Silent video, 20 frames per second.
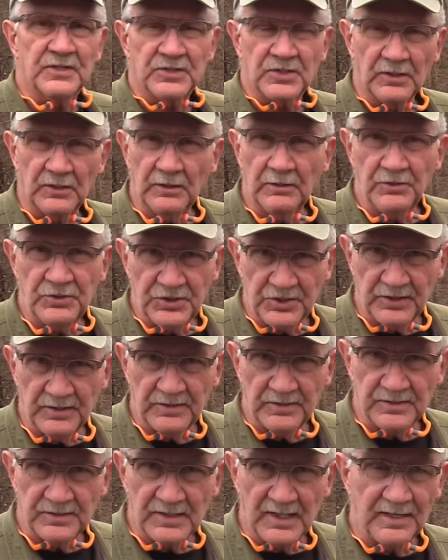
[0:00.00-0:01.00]

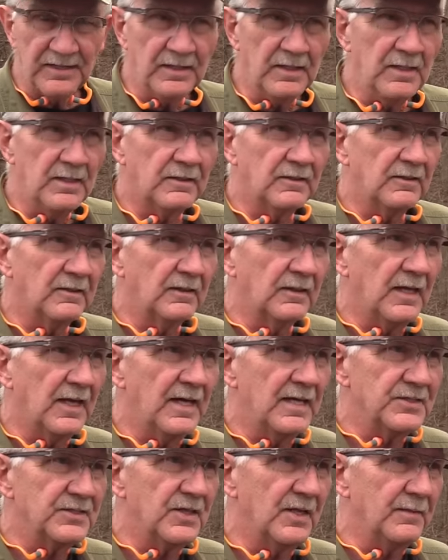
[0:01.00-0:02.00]
Solutions. I think the
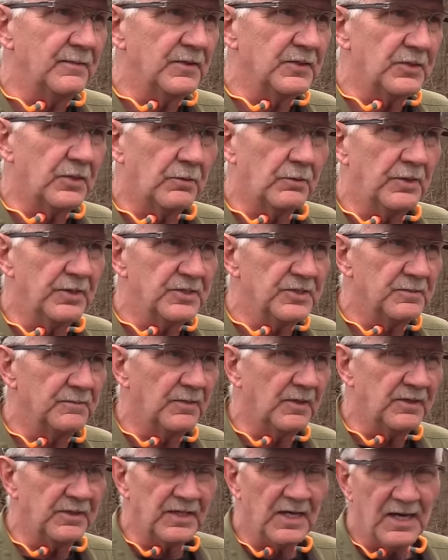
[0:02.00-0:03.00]
guy's name is Chris
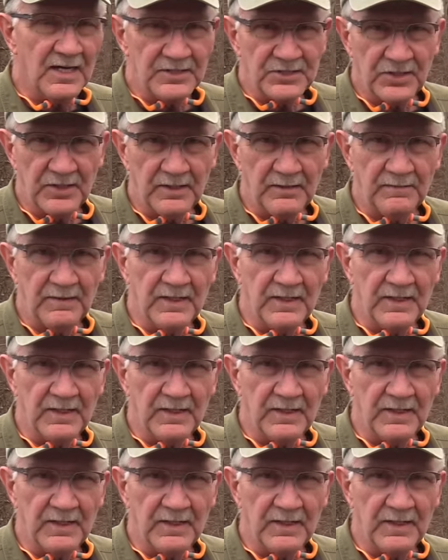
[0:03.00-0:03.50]
Bartacci.